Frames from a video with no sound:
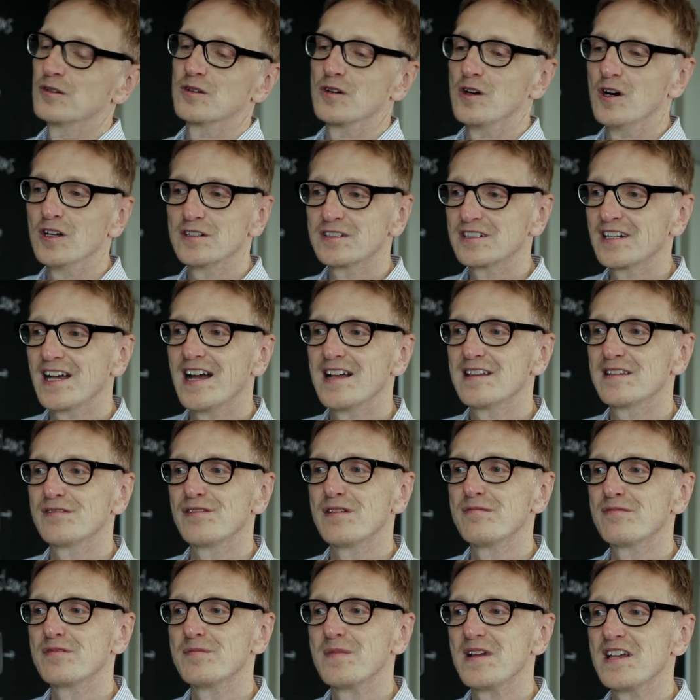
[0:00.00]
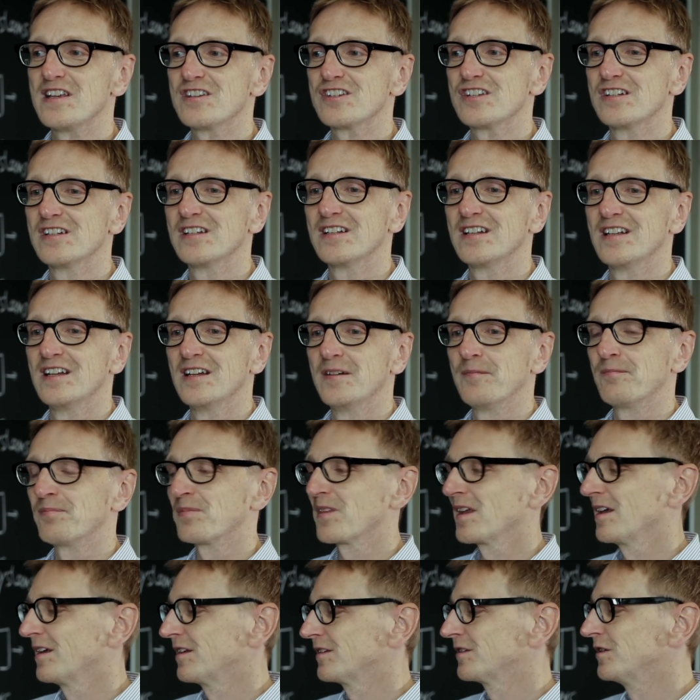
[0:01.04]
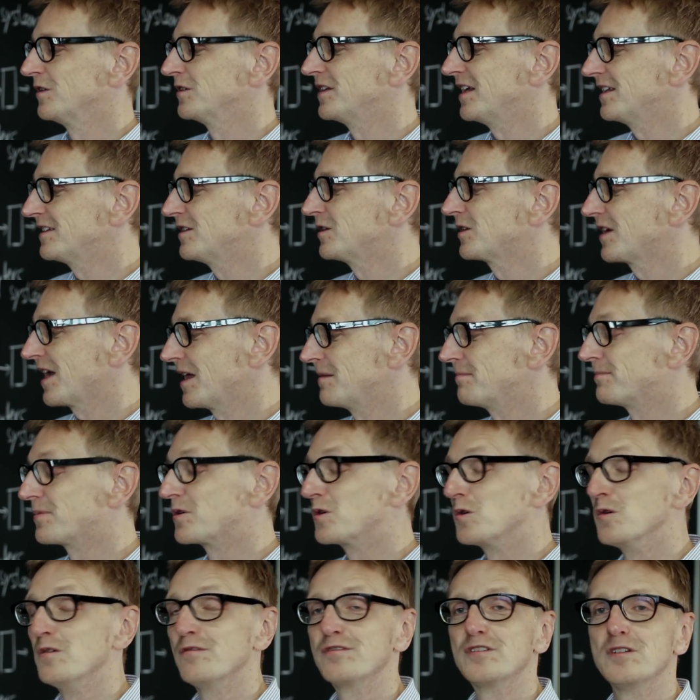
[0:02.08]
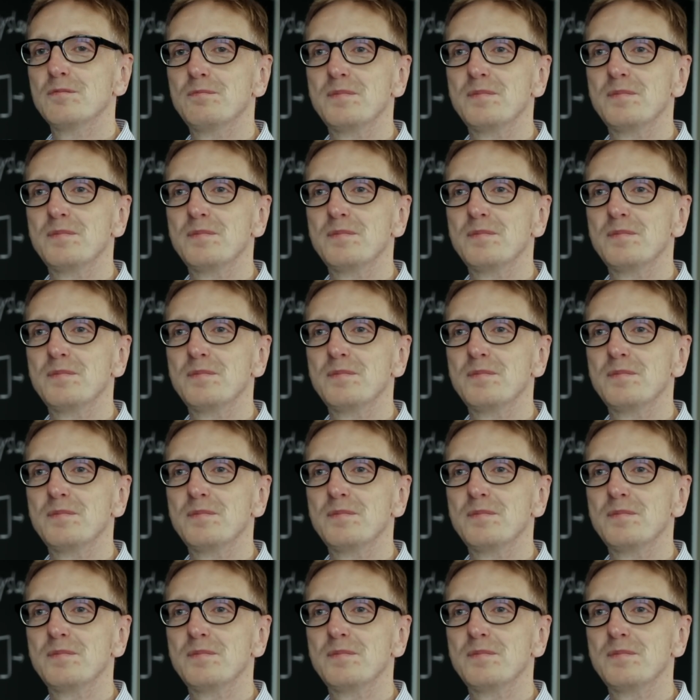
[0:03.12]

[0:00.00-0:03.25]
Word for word: or other kinds of information so that you can prove to